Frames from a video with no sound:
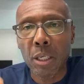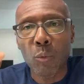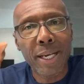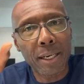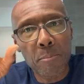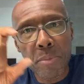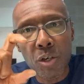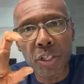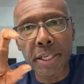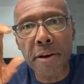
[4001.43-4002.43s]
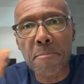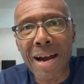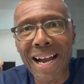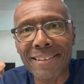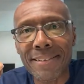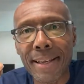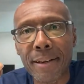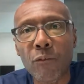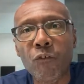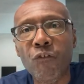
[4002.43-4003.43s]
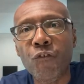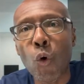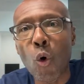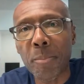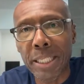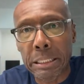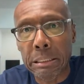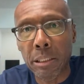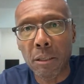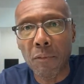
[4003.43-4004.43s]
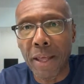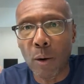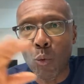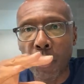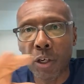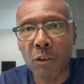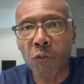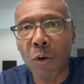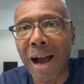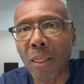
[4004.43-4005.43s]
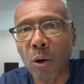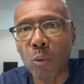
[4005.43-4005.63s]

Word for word: We got a millionaire mindset formula that we're gonna follow.